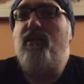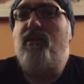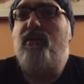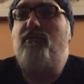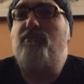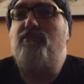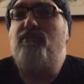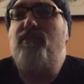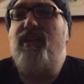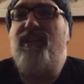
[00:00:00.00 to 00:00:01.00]

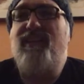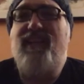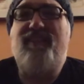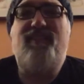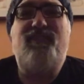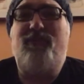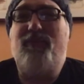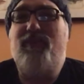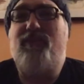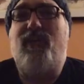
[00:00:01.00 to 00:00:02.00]
unless there's a
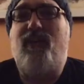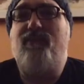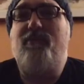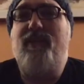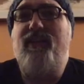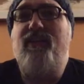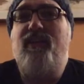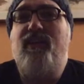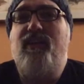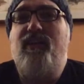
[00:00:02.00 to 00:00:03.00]
real call for me
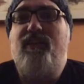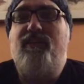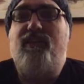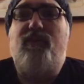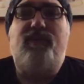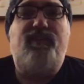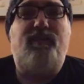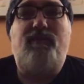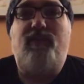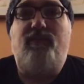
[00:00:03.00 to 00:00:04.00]
to go into
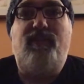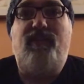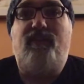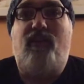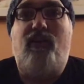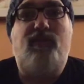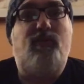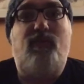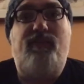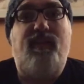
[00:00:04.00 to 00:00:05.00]
something really
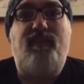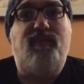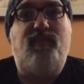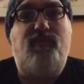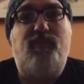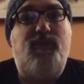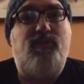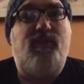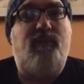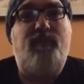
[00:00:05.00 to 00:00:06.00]
hardcore technical,
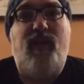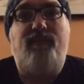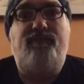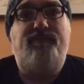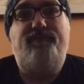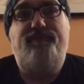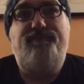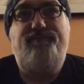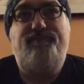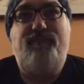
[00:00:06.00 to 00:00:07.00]
which I'm not
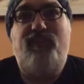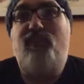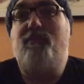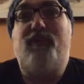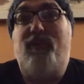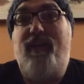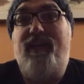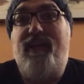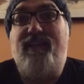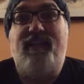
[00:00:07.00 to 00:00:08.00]
super
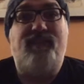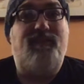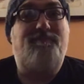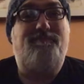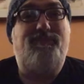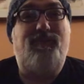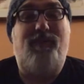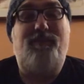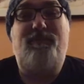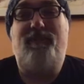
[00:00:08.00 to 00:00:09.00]
great at, and there's
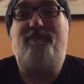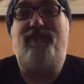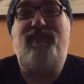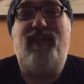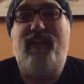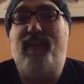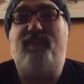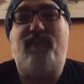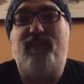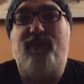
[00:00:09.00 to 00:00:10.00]
probably plenty
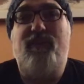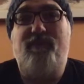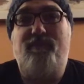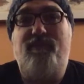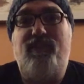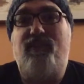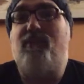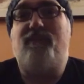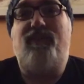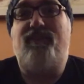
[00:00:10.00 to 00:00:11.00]
of other great
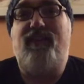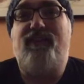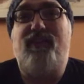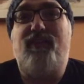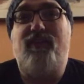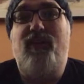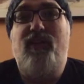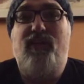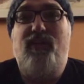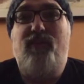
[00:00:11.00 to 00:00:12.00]
guitar players out there
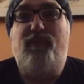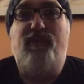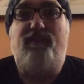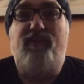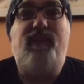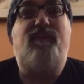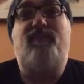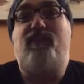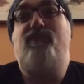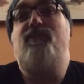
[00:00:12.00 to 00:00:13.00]
with
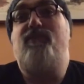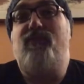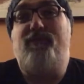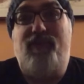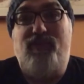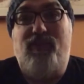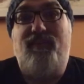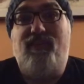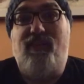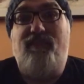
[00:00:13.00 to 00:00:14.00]
videos on YouTube that you could
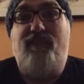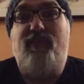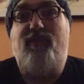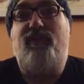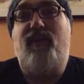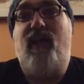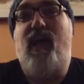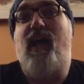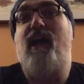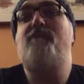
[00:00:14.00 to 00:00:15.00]
study for those.
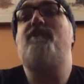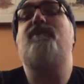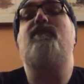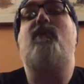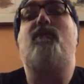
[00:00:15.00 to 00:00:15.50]
I'm just going to